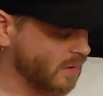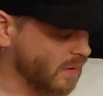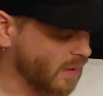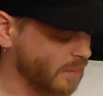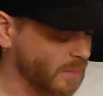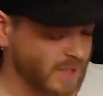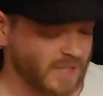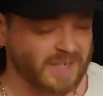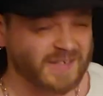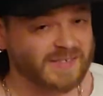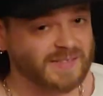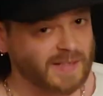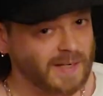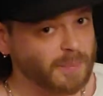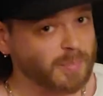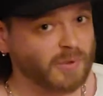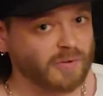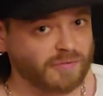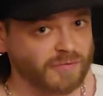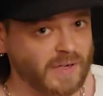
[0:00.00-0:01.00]
I'm not going to say
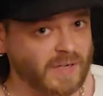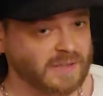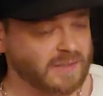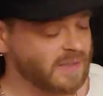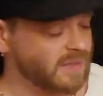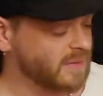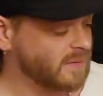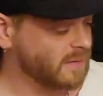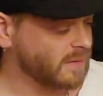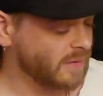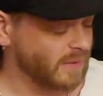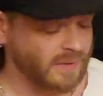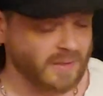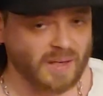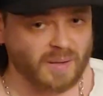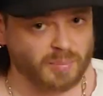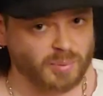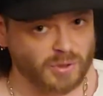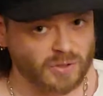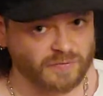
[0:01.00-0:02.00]
perfected. They're
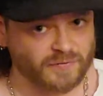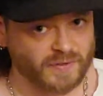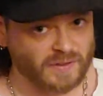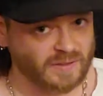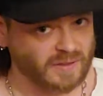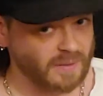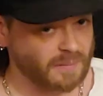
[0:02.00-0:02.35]
not perfect.